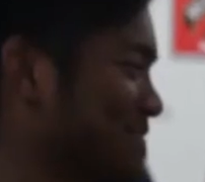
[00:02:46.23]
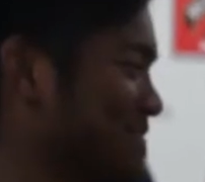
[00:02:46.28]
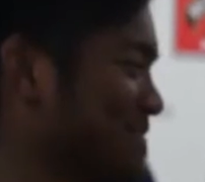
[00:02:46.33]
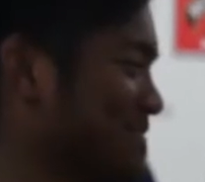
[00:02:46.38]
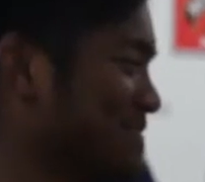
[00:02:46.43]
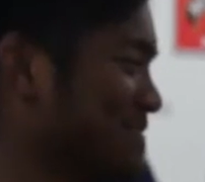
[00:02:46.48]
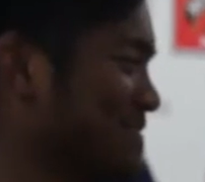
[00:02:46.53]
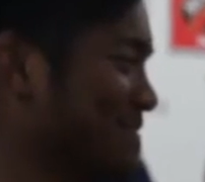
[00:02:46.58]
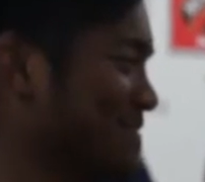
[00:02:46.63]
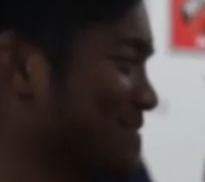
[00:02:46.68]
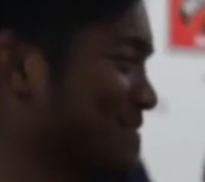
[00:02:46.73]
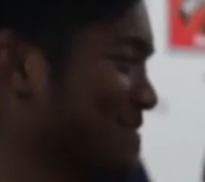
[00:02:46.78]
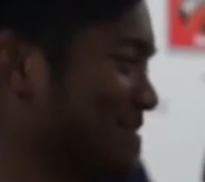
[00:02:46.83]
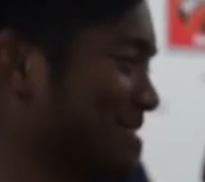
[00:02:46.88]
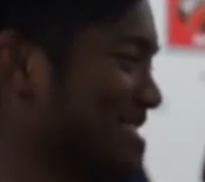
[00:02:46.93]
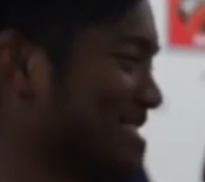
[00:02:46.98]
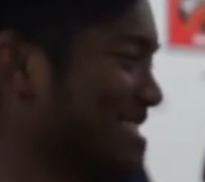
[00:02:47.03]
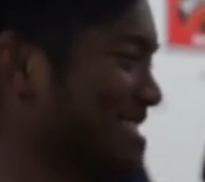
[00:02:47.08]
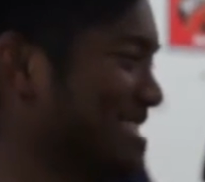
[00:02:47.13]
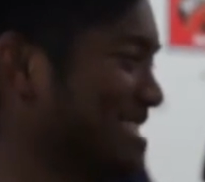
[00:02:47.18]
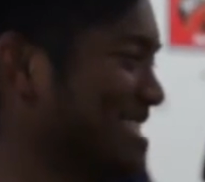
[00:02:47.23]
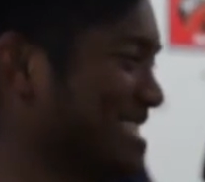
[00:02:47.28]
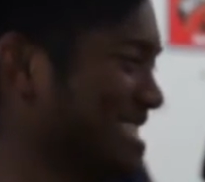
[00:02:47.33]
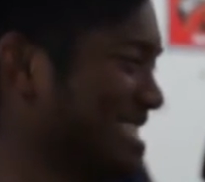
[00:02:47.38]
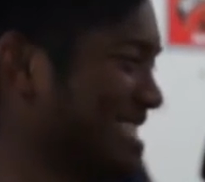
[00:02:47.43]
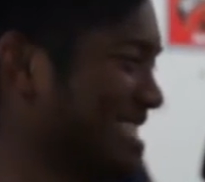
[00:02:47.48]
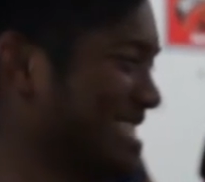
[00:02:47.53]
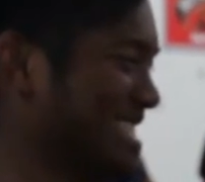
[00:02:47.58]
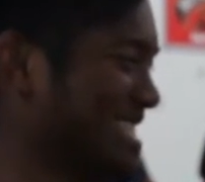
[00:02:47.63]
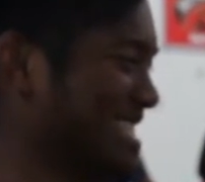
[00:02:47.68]

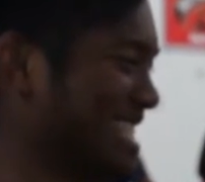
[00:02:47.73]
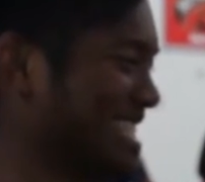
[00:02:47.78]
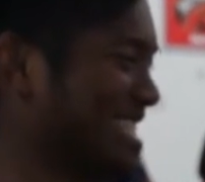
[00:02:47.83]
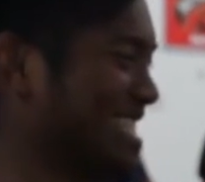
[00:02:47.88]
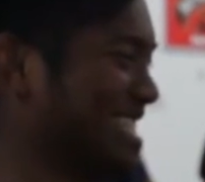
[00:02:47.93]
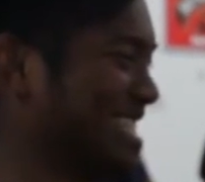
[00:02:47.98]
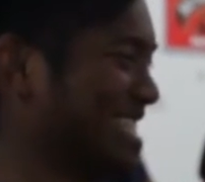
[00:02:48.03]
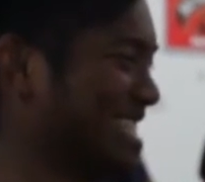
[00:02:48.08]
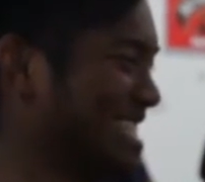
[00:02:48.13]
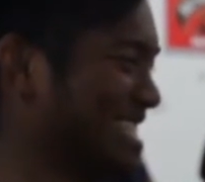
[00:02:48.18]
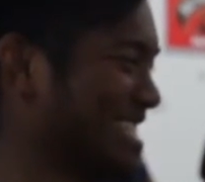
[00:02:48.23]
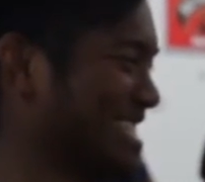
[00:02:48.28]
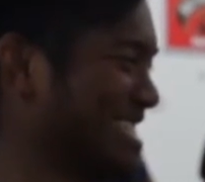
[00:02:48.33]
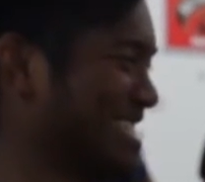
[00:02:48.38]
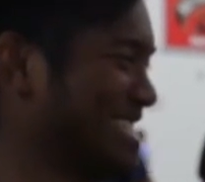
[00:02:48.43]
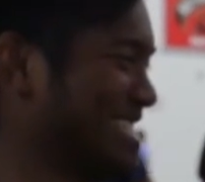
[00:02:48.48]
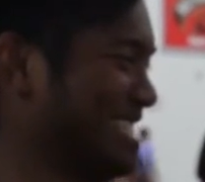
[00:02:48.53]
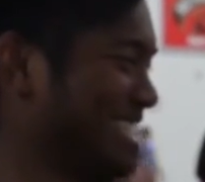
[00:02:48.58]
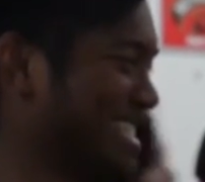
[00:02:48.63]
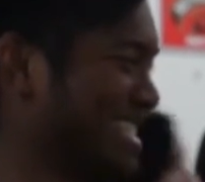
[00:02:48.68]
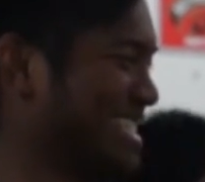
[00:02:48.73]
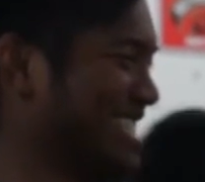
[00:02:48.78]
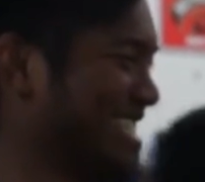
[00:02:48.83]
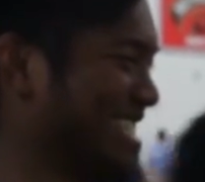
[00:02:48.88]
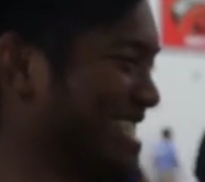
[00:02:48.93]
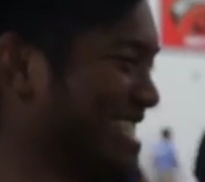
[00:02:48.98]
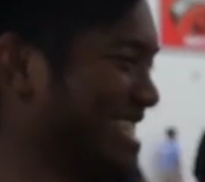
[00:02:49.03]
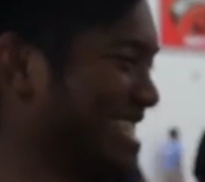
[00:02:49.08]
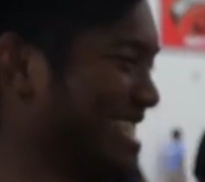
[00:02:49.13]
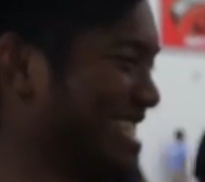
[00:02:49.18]

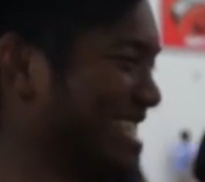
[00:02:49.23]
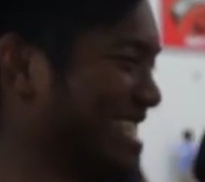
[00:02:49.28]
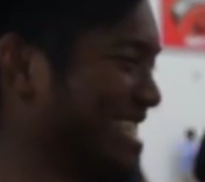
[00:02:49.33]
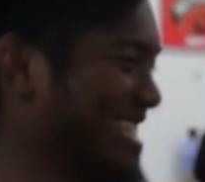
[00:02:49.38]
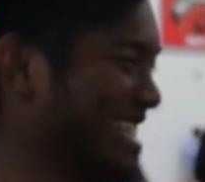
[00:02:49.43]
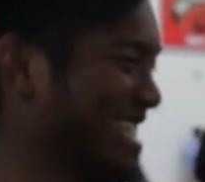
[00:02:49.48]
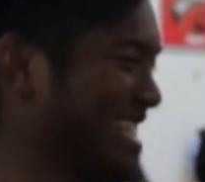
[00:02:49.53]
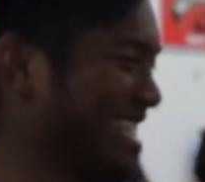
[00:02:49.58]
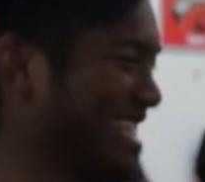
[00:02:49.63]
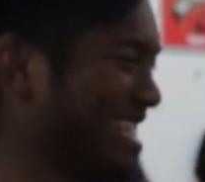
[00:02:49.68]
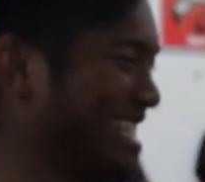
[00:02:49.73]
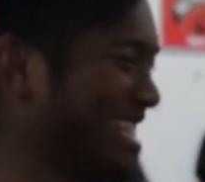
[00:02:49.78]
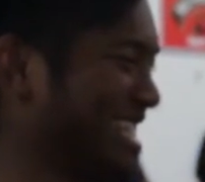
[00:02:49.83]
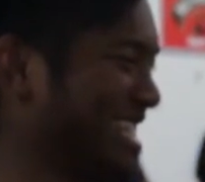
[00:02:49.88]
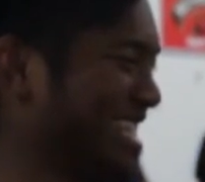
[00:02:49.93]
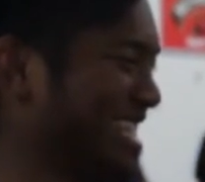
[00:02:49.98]
This person isn't speaking.